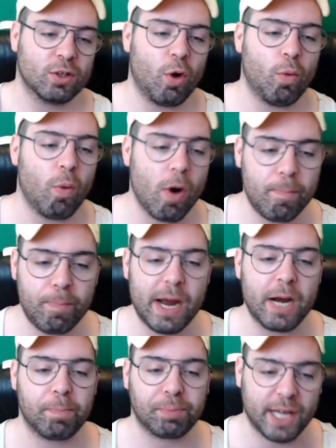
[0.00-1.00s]
Thought what better
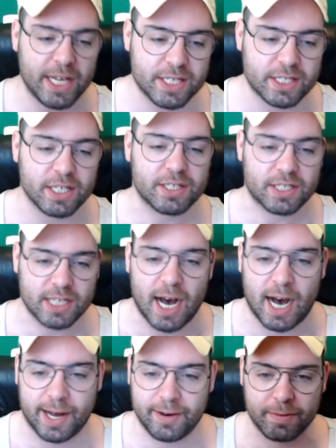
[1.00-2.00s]
place to
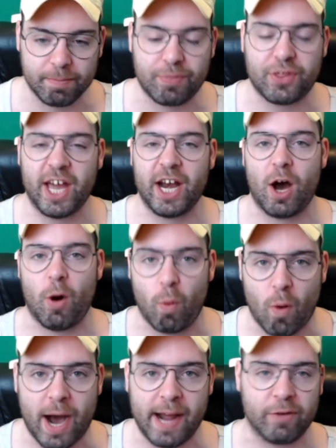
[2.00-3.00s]
start than a
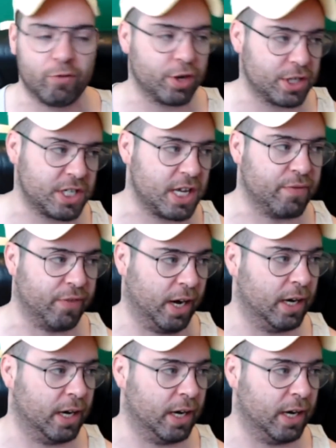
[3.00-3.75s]
wide receiver?